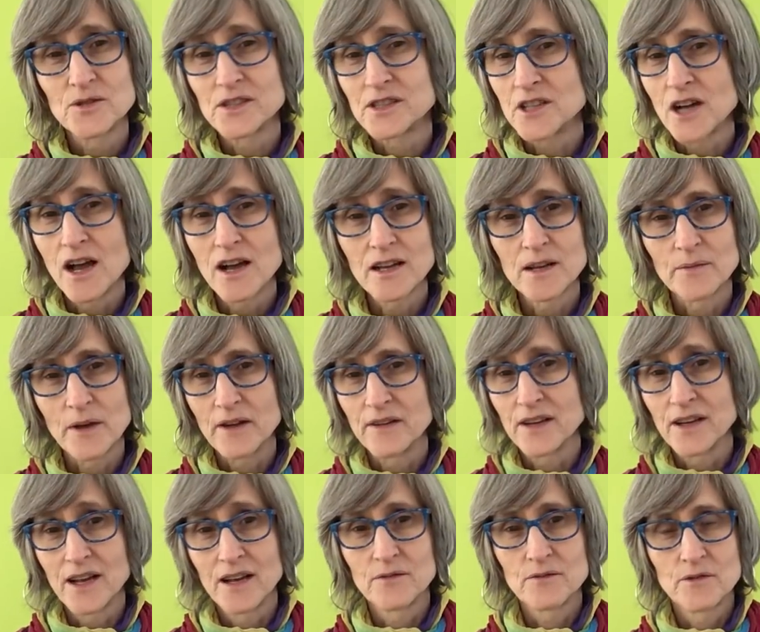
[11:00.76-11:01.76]
is talk about it
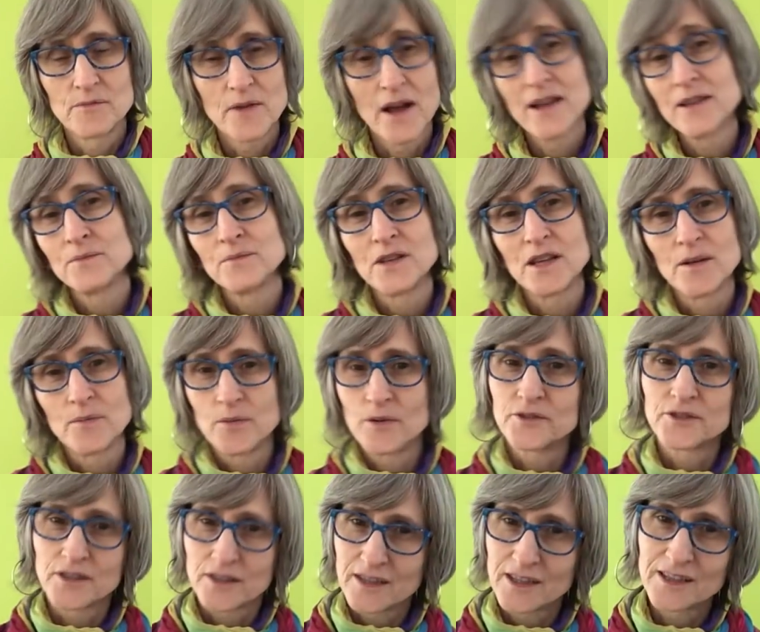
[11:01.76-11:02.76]
and remind people
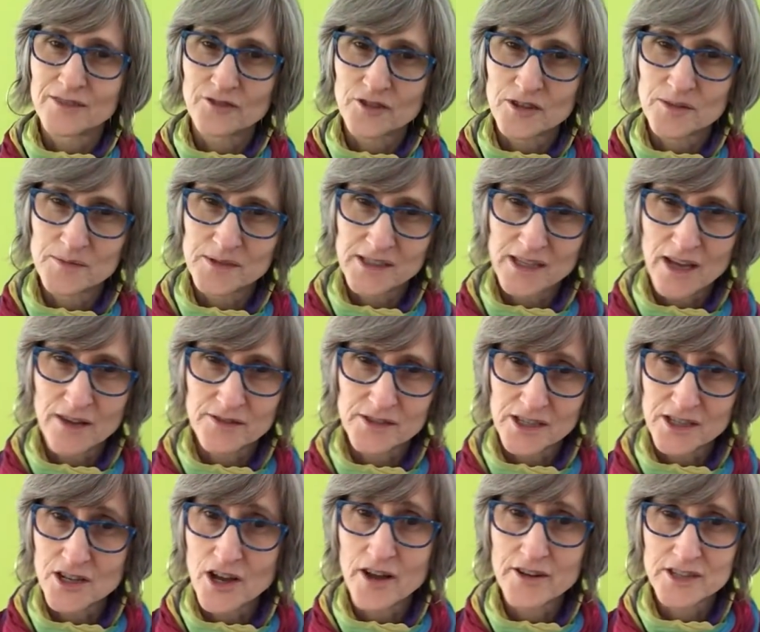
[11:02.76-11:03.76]
to think for themselves
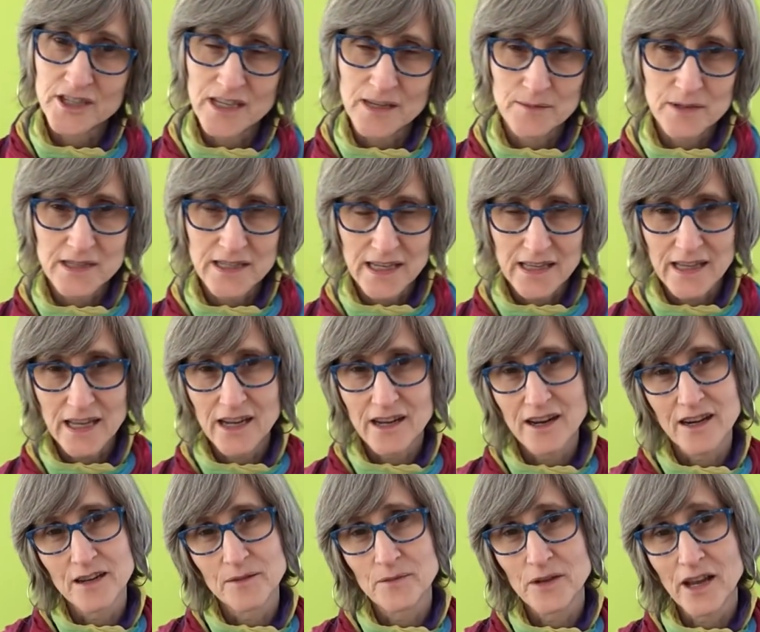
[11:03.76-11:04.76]
and not to imitate that
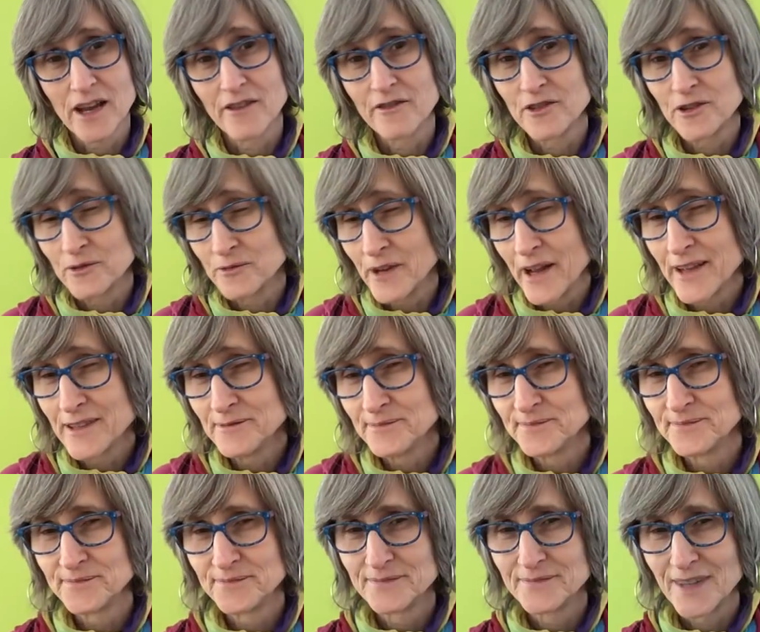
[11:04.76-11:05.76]
kind of behavior, right?
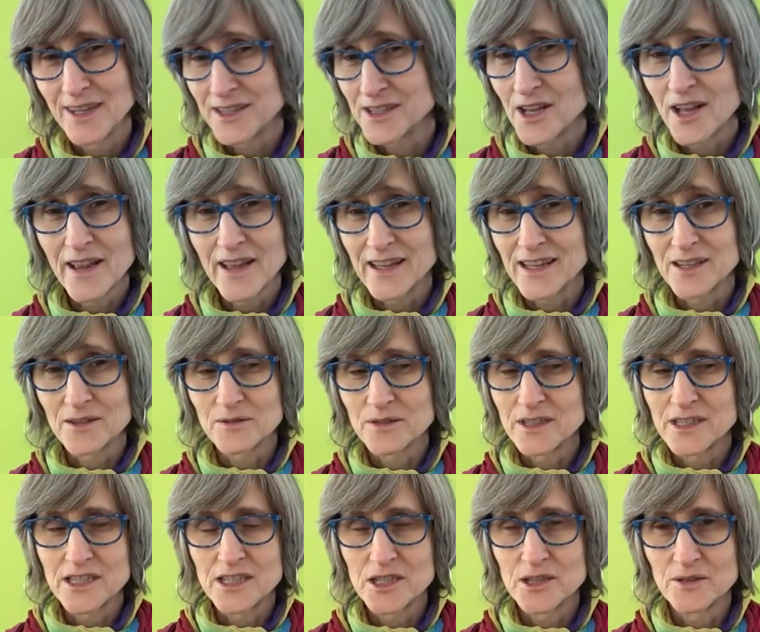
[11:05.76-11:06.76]
That's all I can
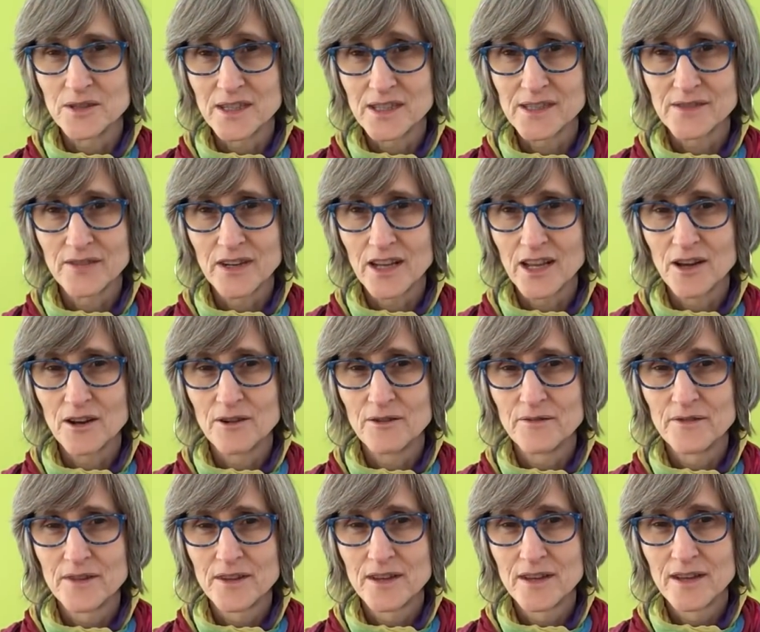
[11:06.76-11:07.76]
really do in this video.
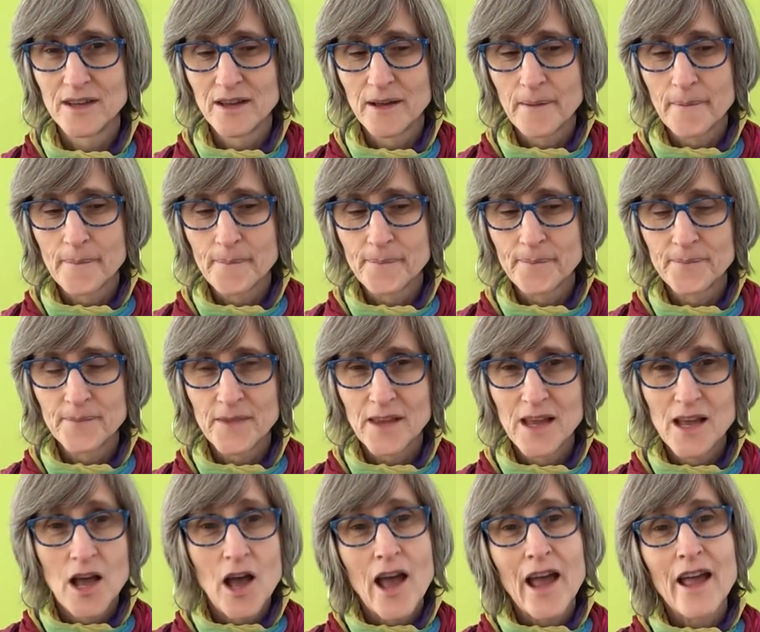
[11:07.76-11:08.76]

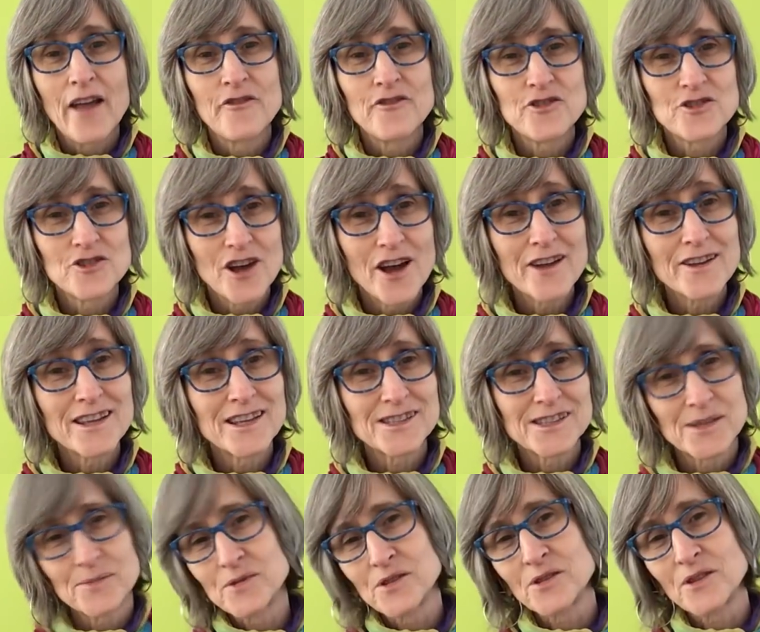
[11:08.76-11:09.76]
If you're not yet
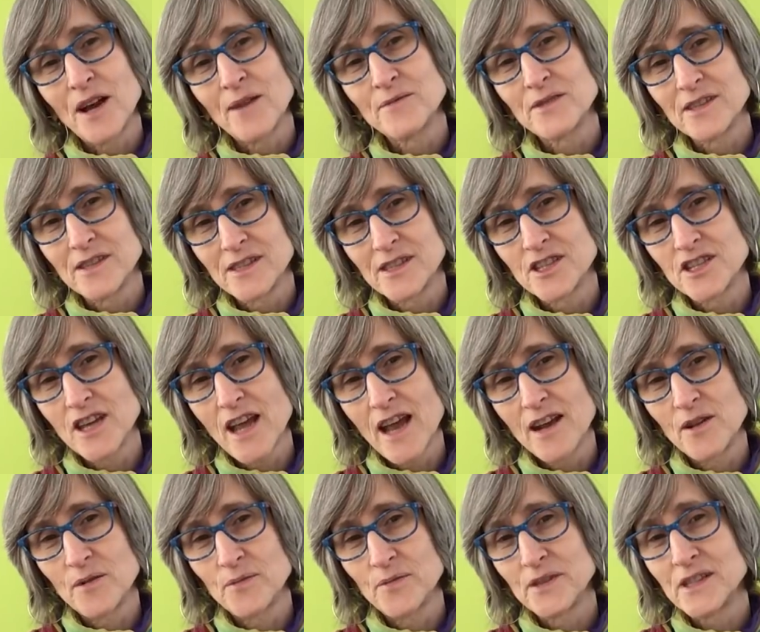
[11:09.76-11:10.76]
subscribed to this
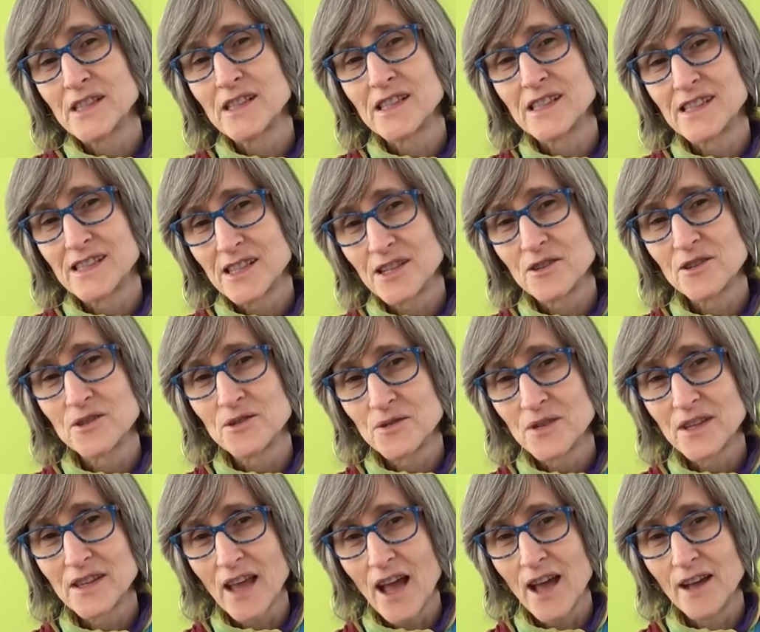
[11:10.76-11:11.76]
channel, please consider
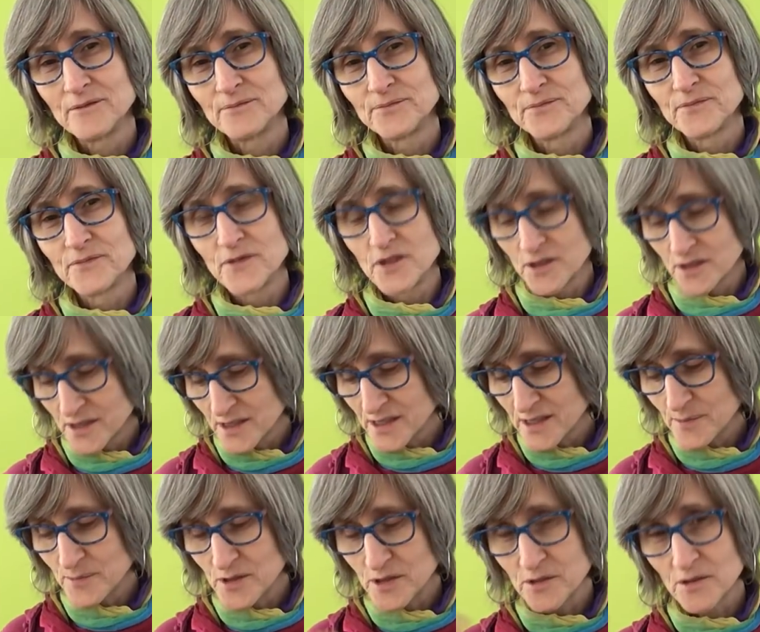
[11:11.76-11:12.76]
doing that. There's a
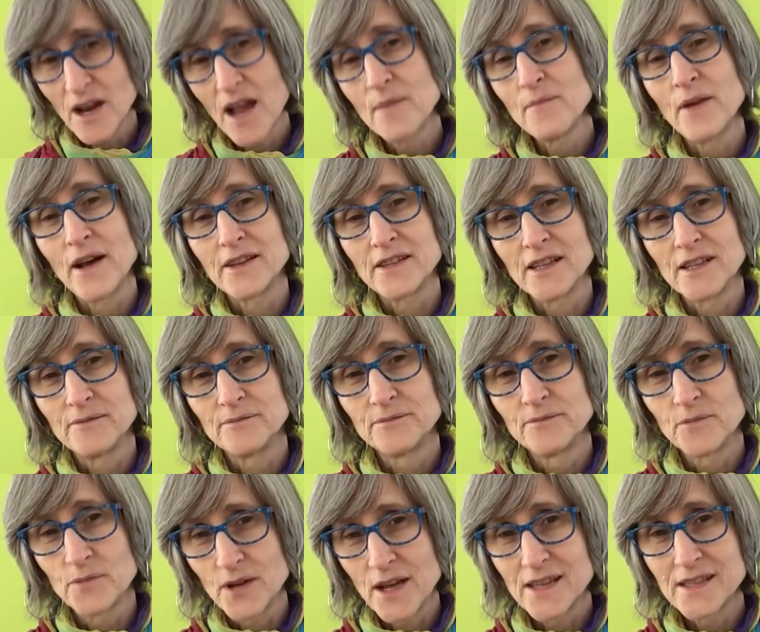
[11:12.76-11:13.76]
subscribe button.
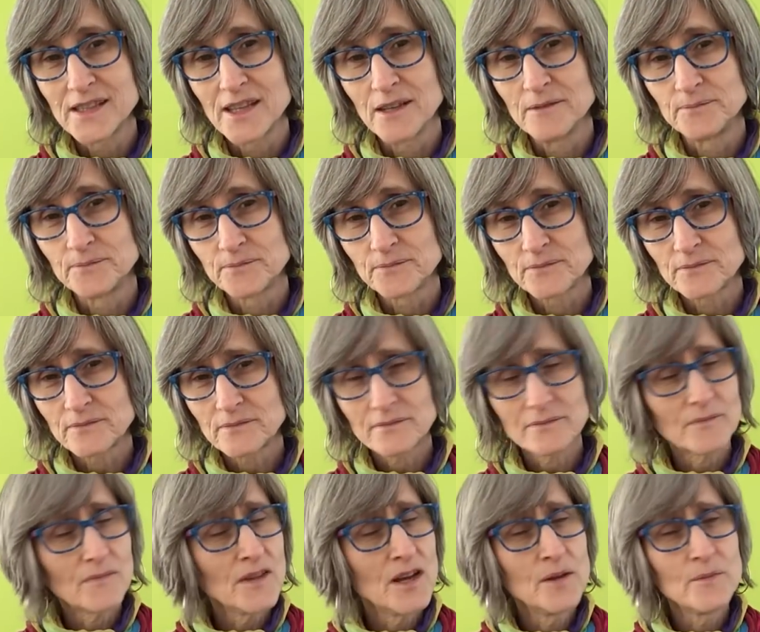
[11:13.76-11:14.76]
Press it.
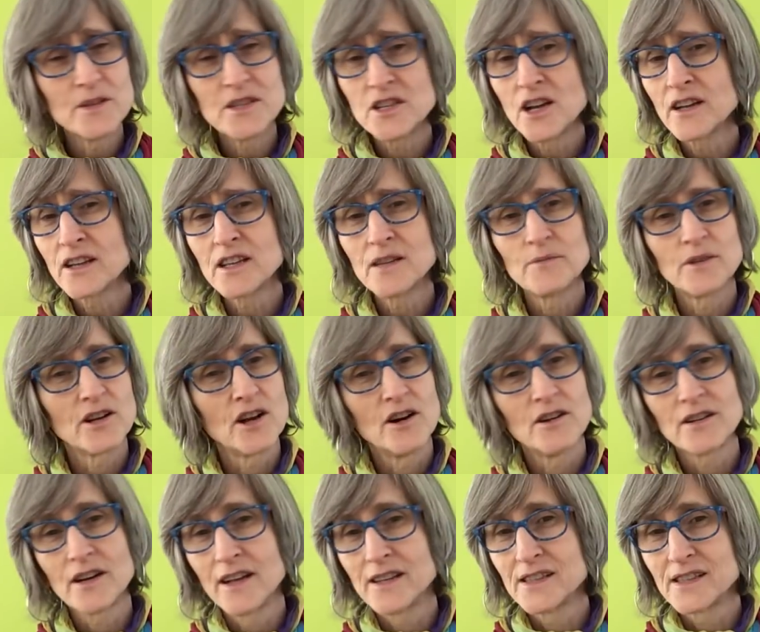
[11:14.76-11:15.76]
I'll be talking about all
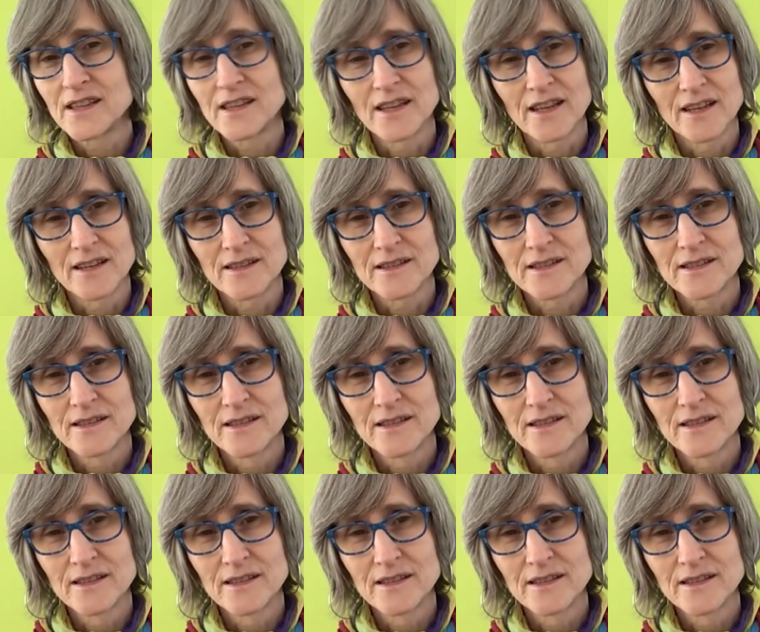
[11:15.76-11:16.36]
kinds of things,